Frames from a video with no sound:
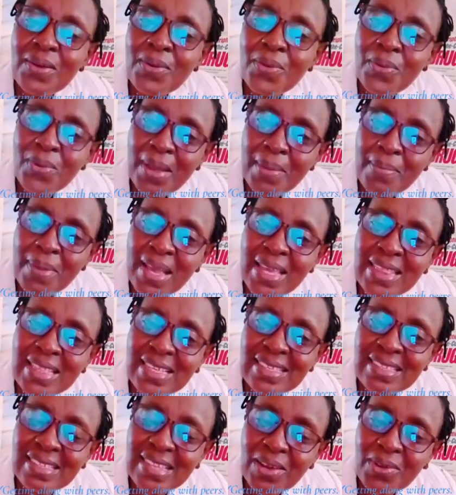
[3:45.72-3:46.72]
whereby
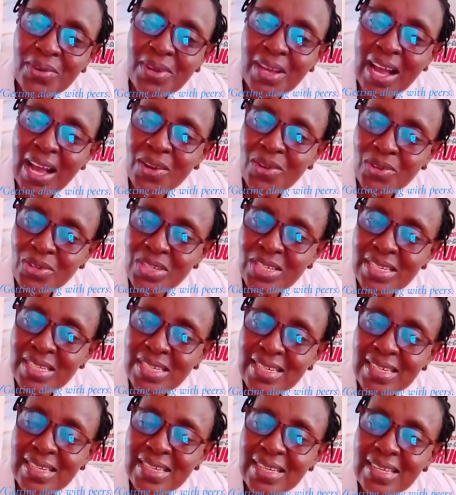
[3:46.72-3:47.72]
this child cannot
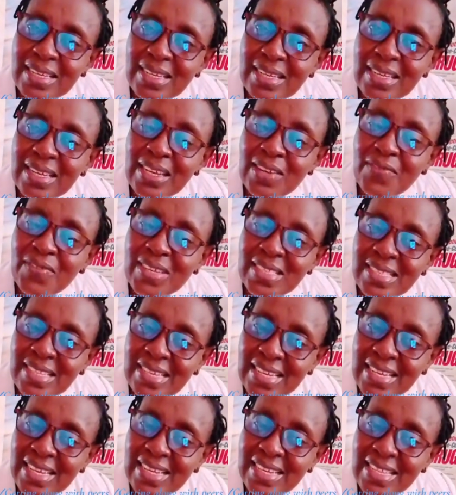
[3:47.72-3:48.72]

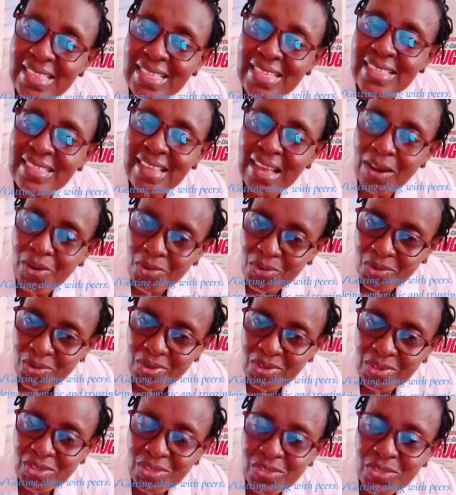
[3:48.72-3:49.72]
investigate things
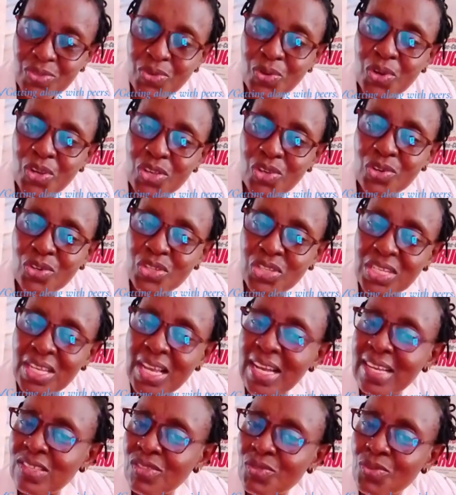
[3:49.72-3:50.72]
alone, so he or she
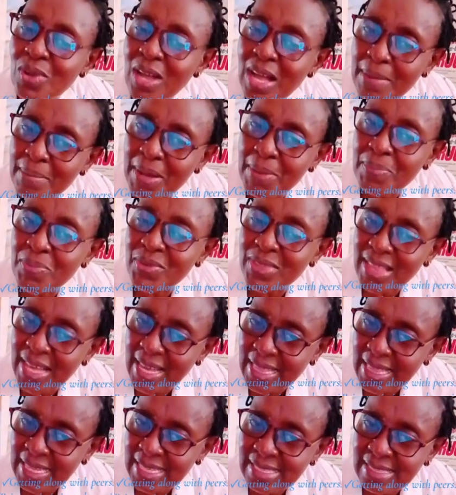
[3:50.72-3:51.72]
has to gum up with
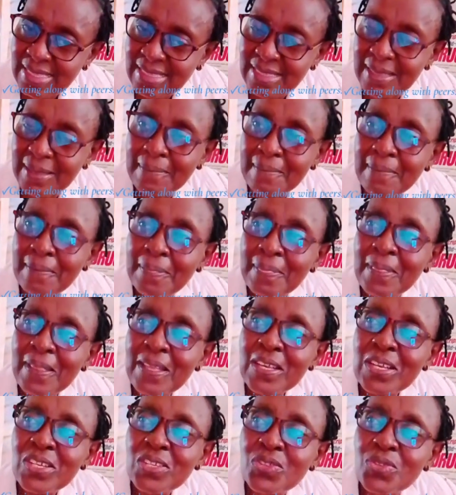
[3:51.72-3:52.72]
others
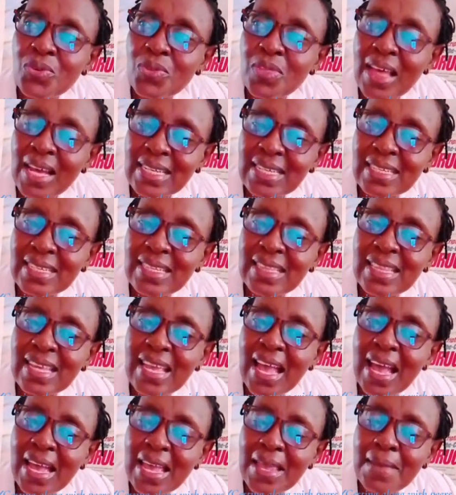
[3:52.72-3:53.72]
so that they
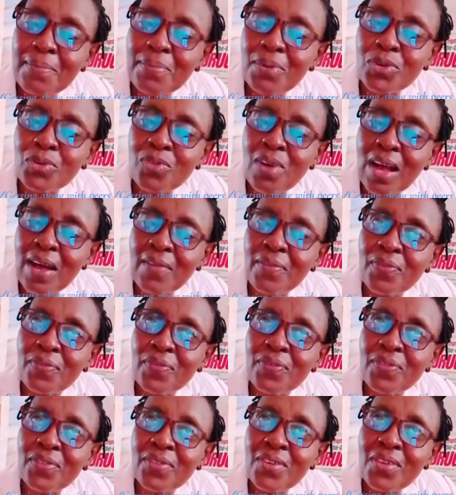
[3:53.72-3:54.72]
are able to have
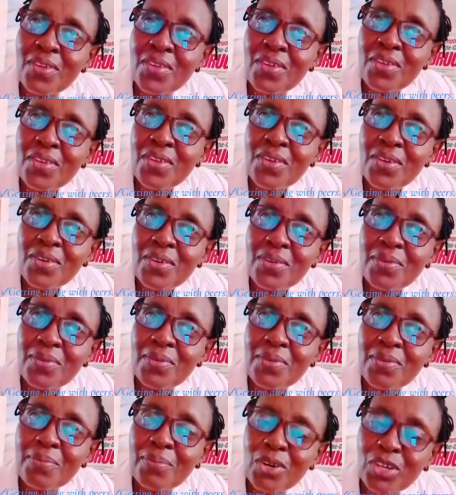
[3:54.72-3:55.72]

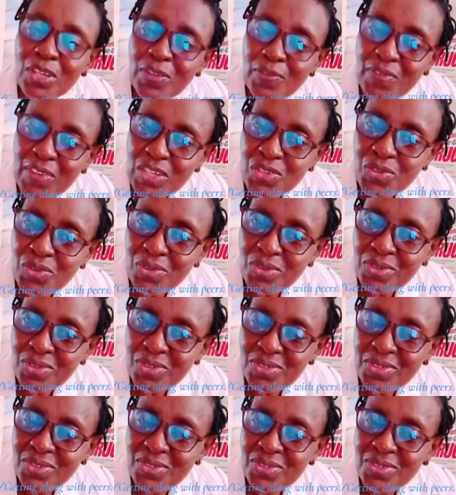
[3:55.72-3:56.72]
motivation
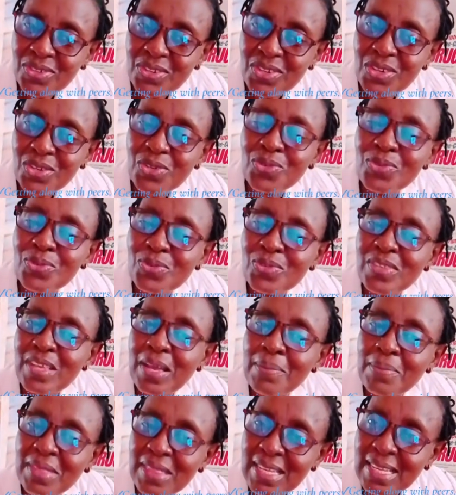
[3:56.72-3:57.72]
to do
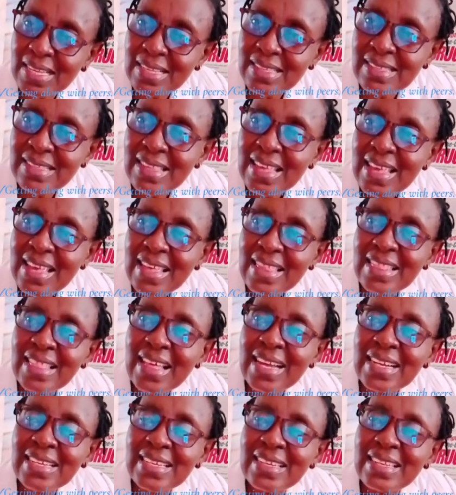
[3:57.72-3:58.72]
some things
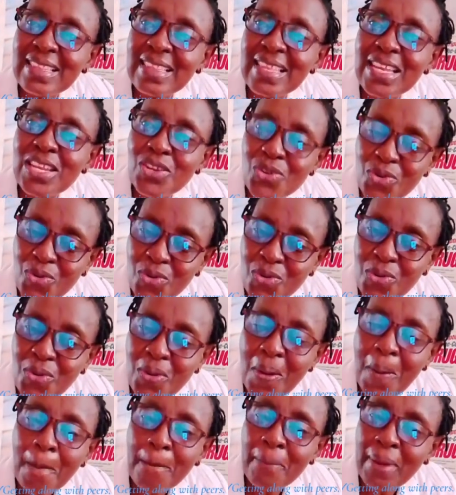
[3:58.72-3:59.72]
that they know
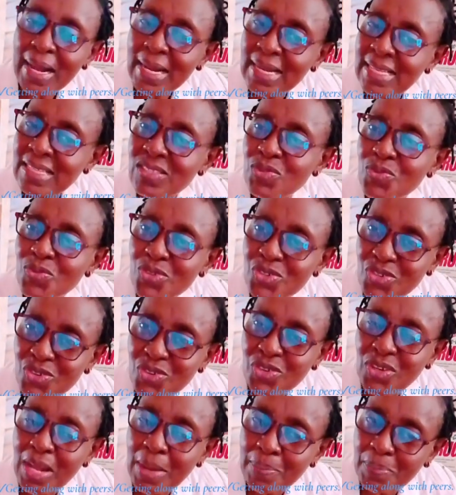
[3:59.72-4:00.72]
parents would
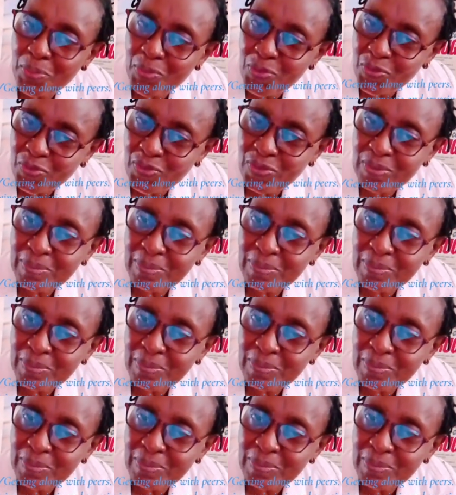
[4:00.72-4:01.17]
not approve.